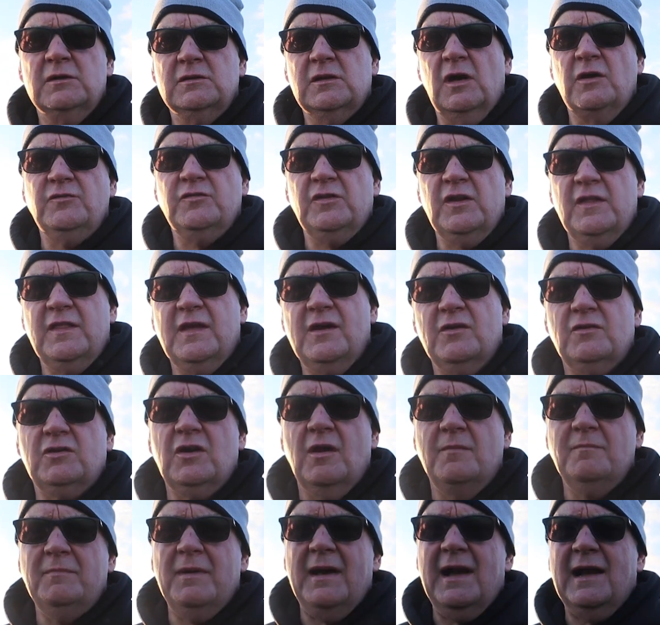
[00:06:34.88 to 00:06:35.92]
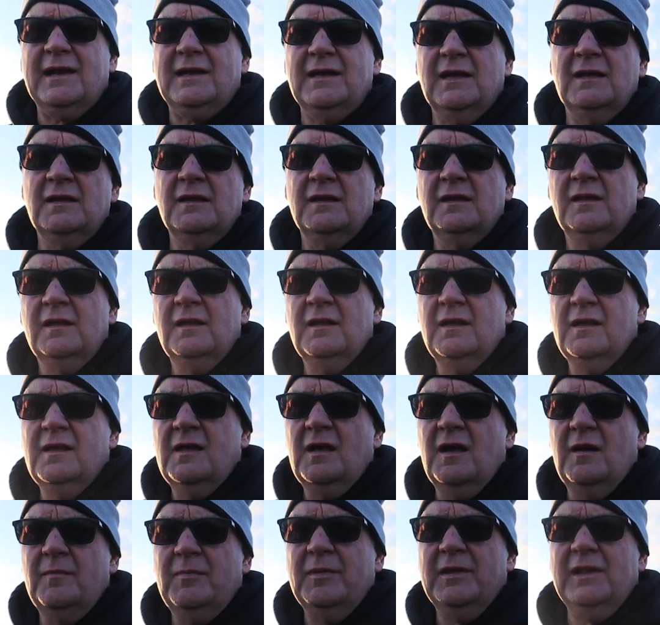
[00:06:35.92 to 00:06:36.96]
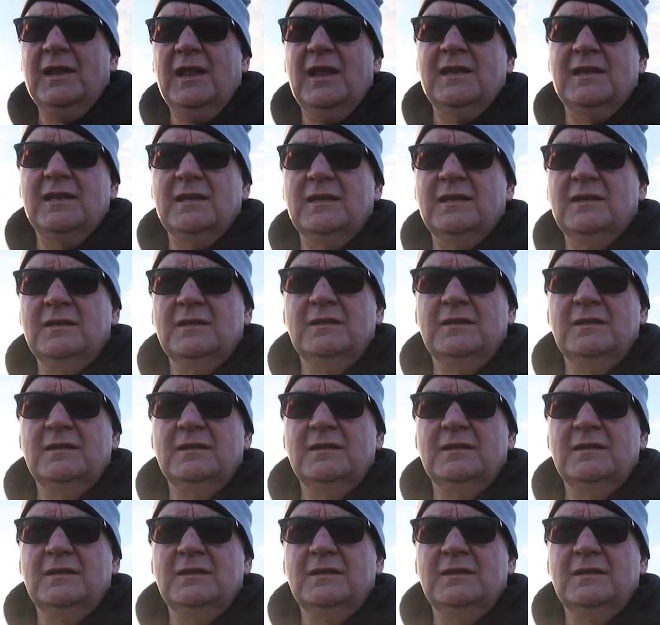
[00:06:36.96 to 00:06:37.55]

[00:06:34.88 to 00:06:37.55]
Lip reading: Hopefully they'll come back a bit later.